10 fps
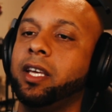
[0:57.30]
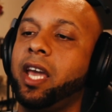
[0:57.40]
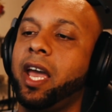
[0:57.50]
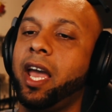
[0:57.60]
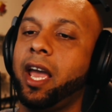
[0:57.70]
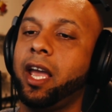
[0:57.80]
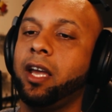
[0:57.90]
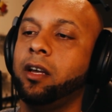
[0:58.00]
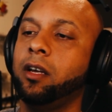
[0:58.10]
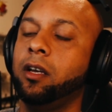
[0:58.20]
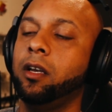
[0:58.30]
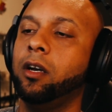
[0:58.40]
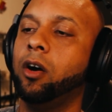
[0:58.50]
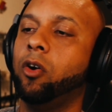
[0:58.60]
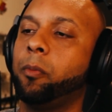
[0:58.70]
K
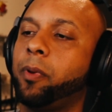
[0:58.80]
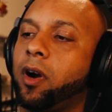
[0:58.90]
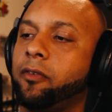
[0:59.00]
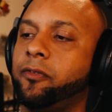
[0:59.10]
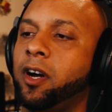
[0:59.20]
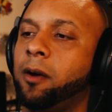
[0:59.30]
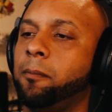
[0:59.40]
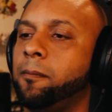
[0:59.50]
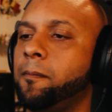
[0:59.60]
Eau de Parfum.